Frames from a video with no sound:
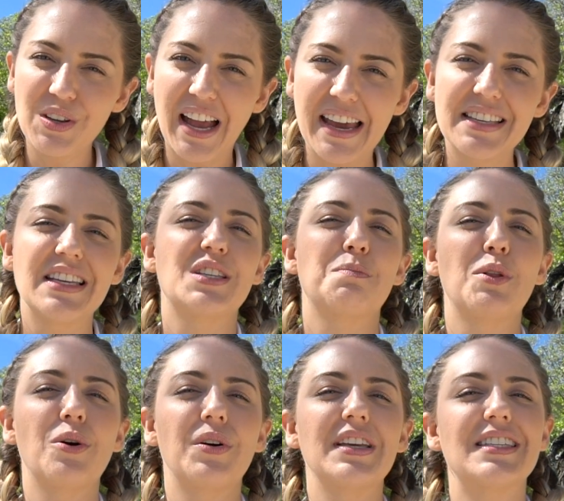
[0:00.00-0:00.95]
few days
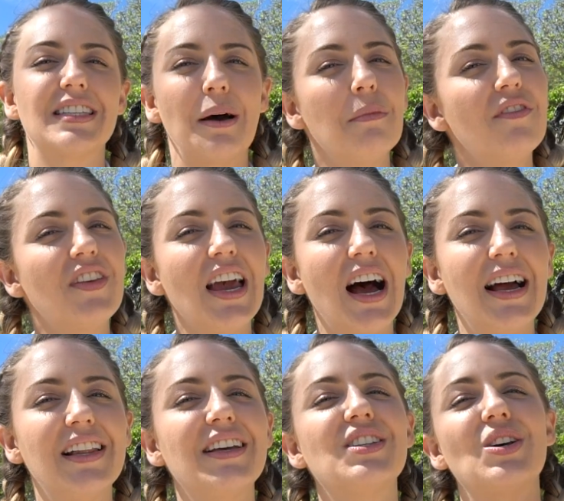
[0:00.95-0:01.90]
exploring some of the
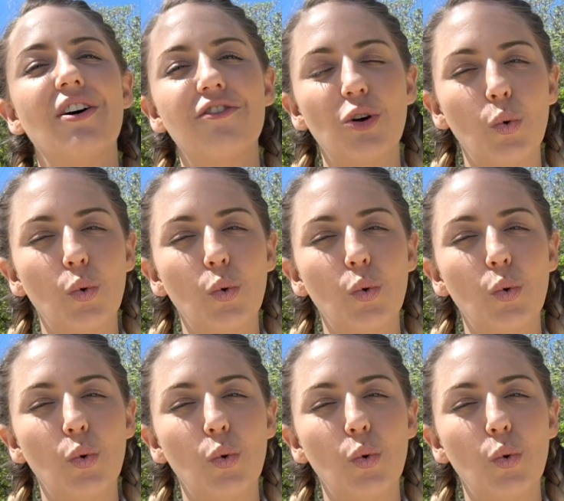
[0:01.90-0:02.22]
islands of